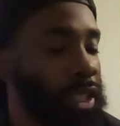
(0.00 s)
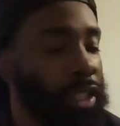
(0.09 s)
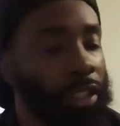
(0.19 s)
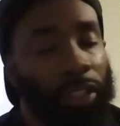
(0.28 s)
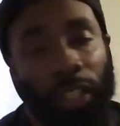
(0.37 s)
I
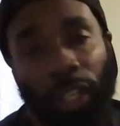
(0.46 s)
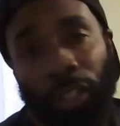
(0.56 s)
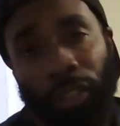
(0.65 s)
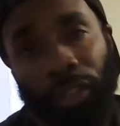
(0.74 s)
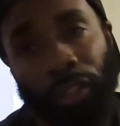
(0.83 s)
let
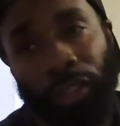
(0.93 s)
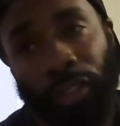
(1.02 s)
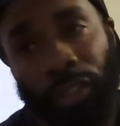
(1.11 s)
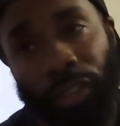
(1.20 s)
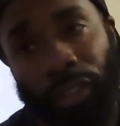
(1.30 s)
y'all in
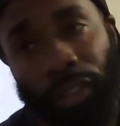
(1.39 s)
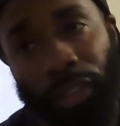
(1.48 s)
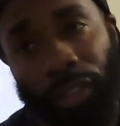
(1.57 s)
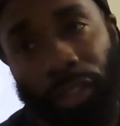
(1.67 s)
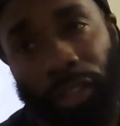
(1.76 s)

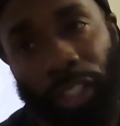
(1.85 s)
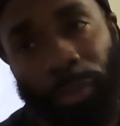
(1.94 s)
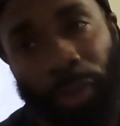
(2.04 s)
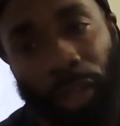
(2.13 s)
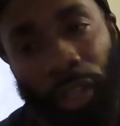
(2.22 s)

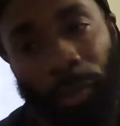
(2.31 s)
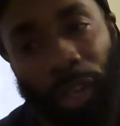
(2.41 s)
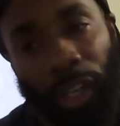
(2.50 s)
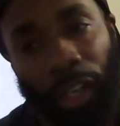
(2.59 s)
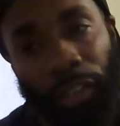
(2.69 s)
that part of
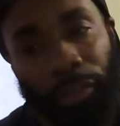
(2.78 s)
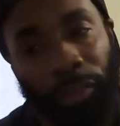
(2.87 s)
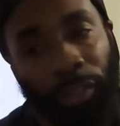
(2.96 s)
my life.